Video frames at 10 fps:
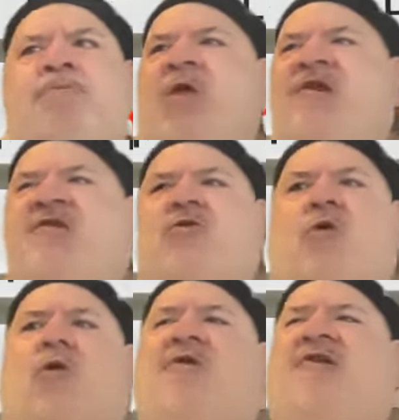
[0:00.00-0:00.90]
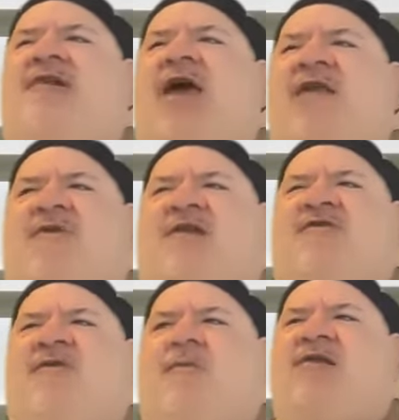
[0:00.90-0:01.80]
this dual set of
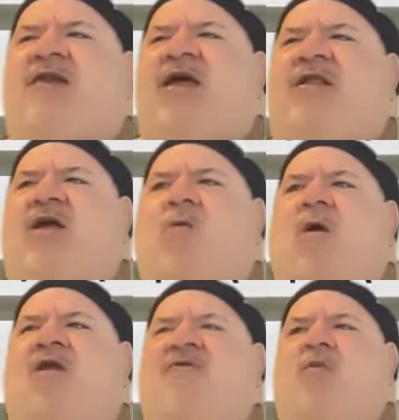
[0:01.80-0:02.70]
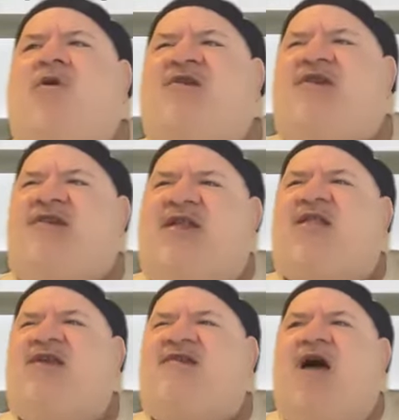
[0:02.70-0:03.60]
instruments. And I think one of them was a
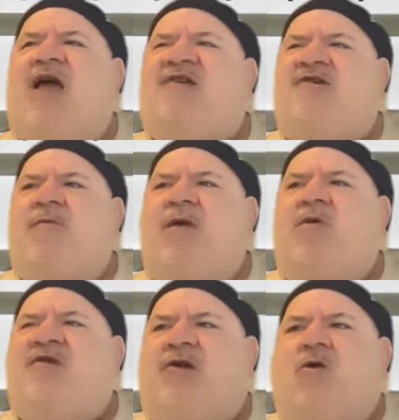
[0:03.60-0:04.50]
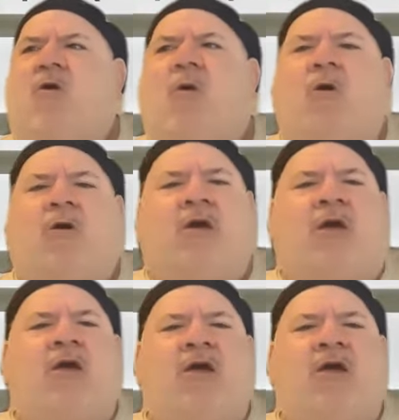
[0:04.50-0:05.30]
synthesizer, maybe it was a Korg